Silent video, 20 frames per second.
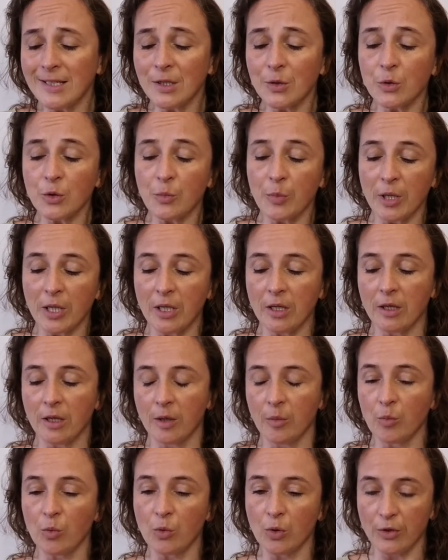it will be
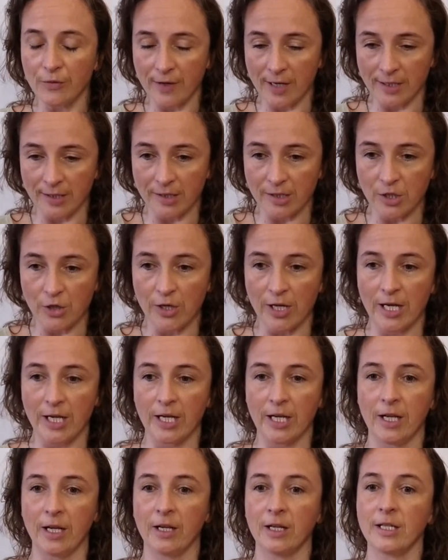a more advanced
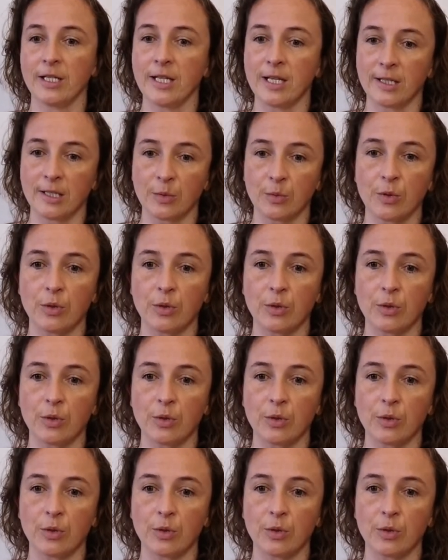training, and yes,